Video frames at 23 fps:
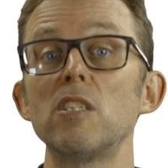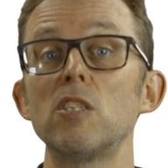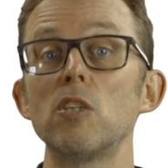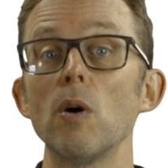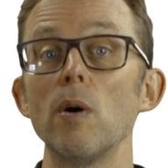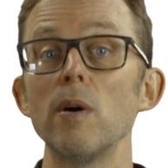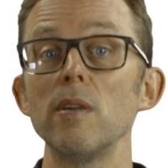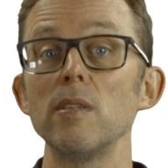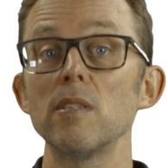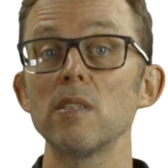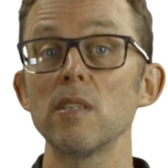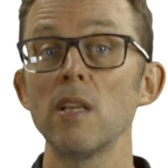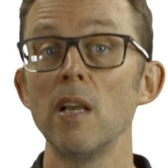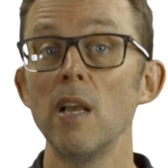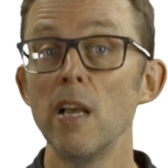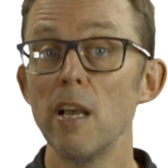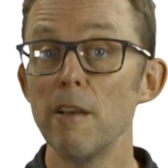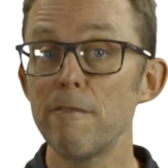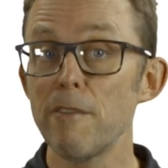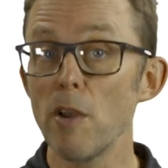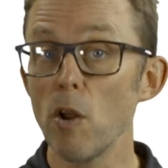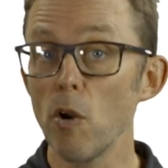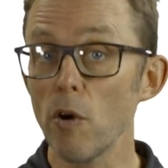choice.
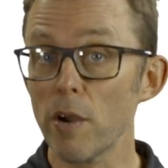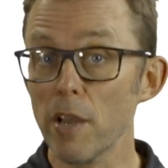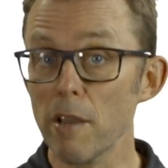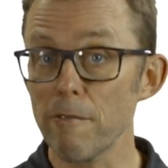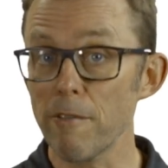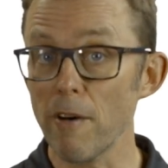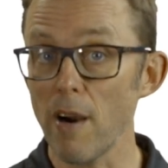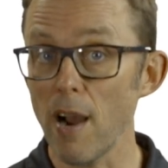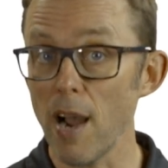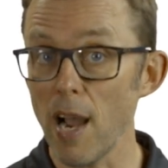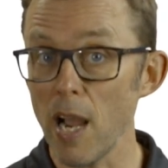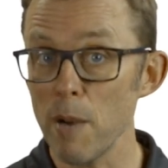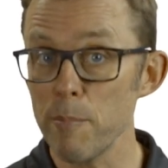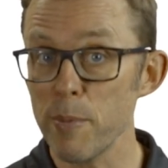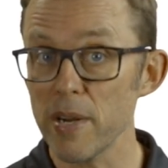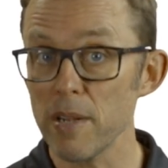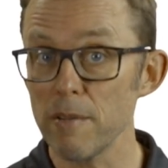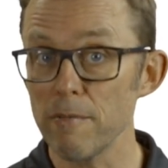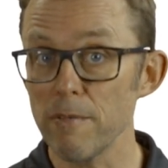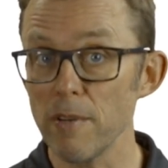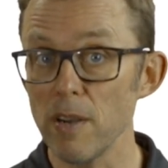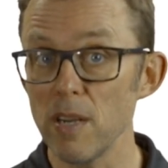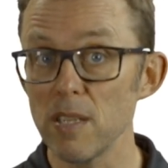If you're looking for a hybrid
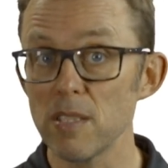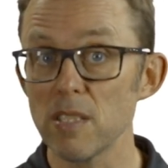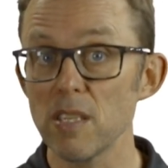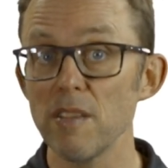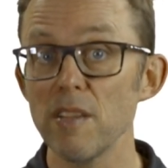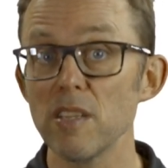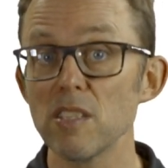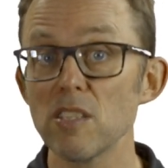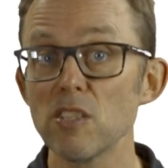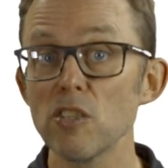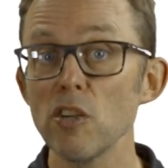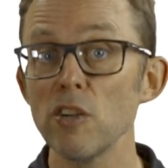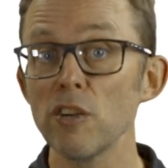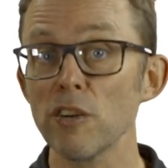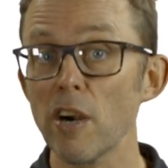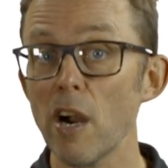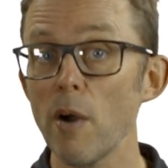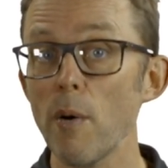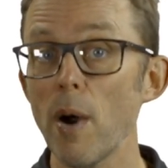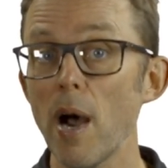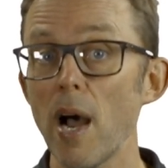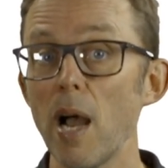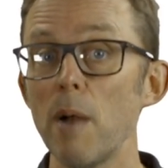inverter, the
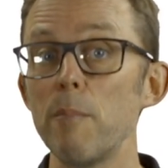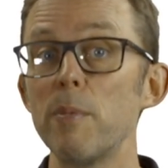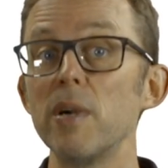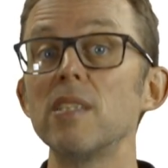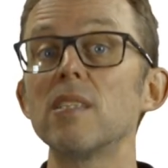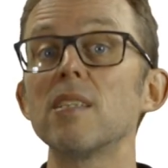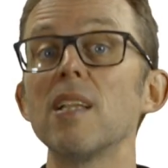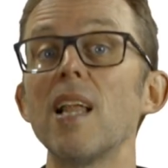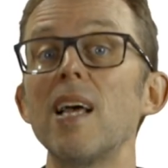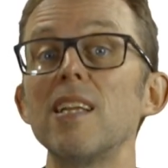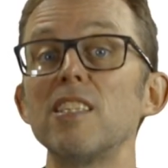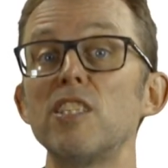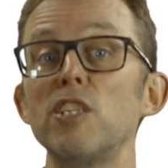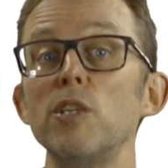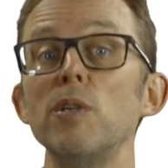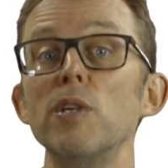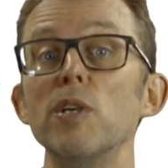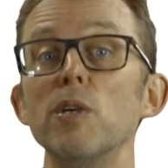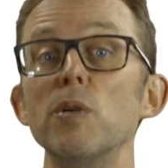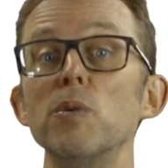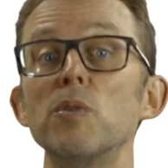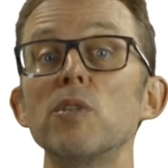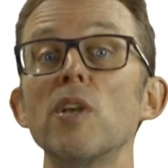SunGrow hybrids let you
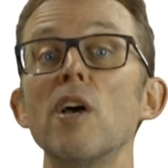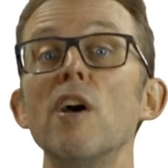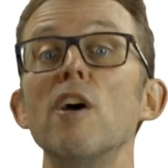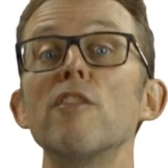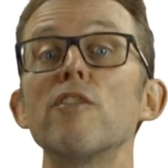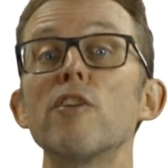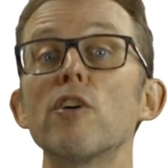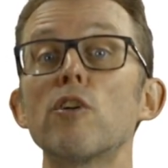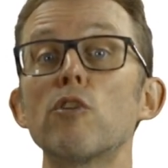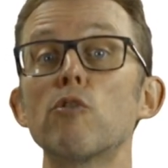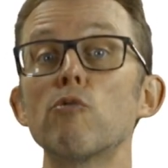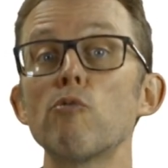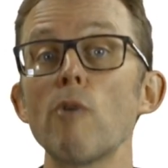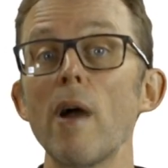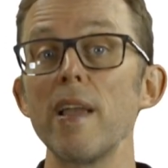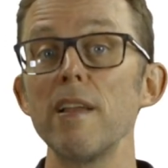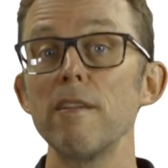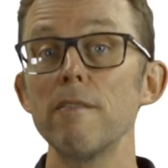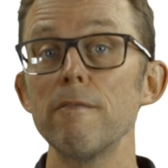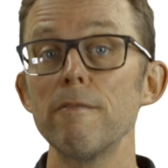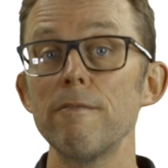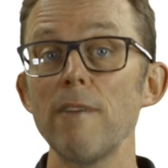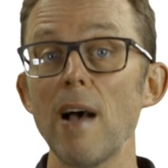use the
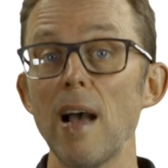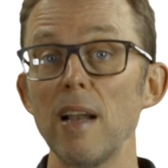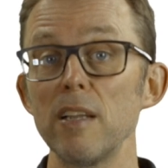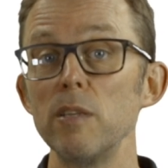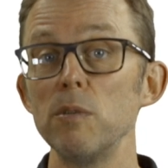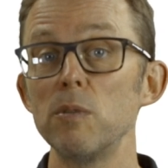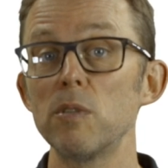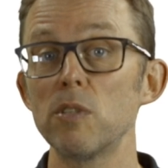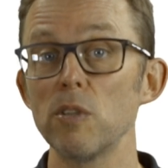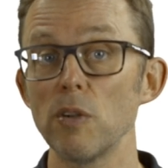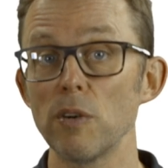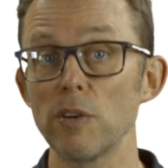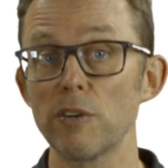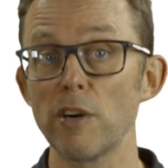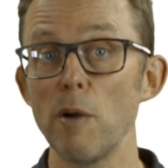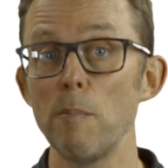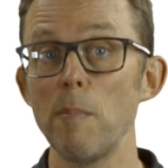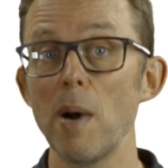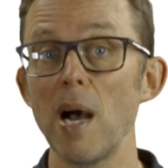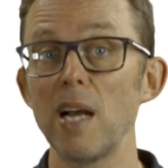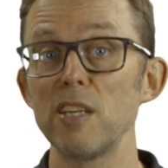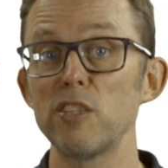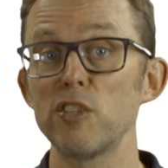great value
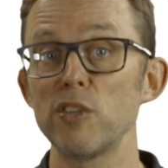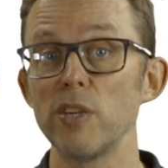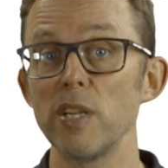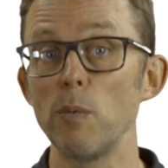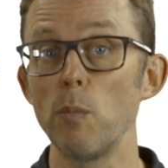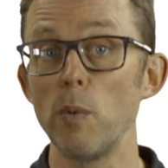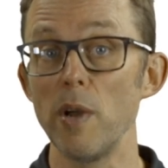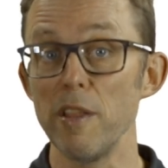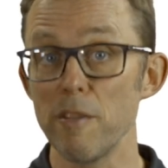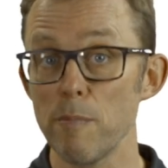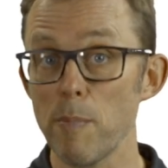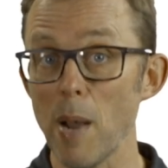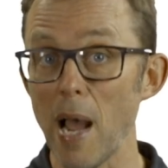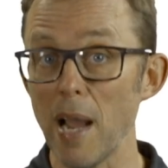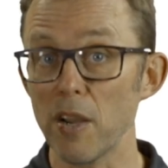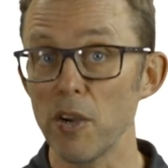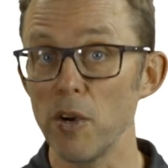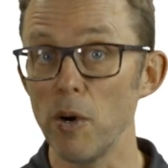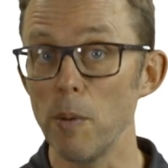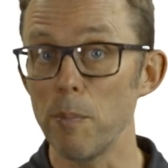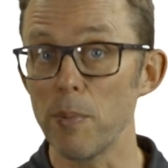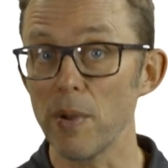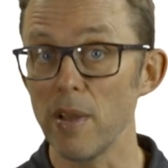SunGrow battery with
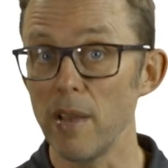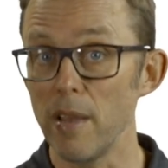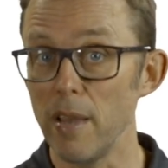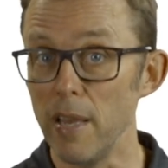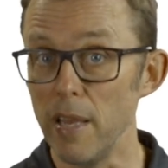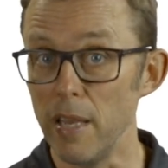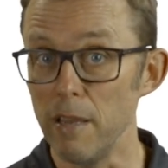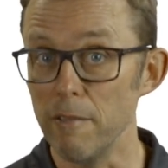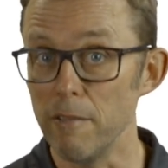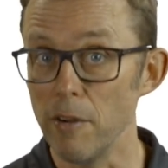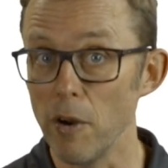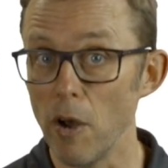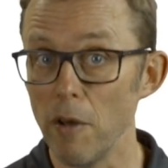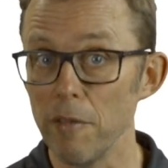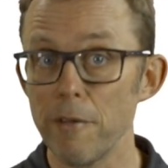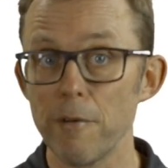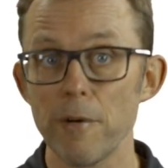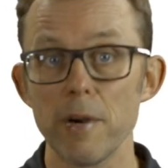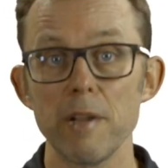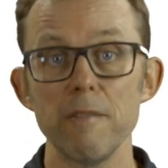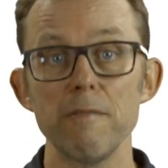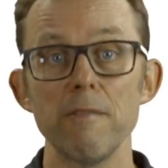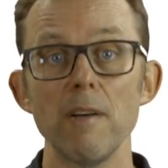backup, even on
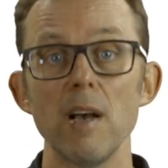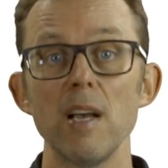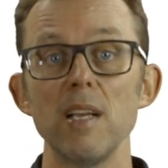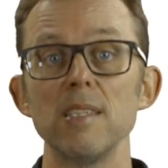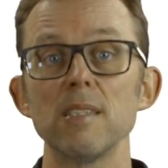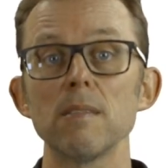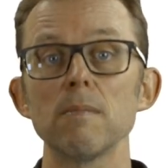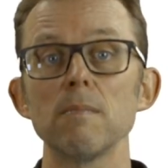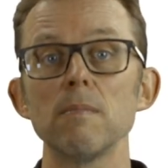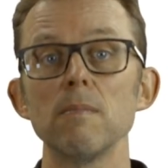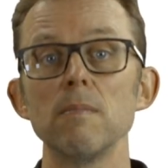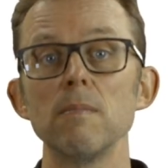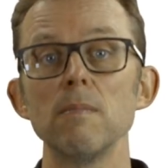three phase.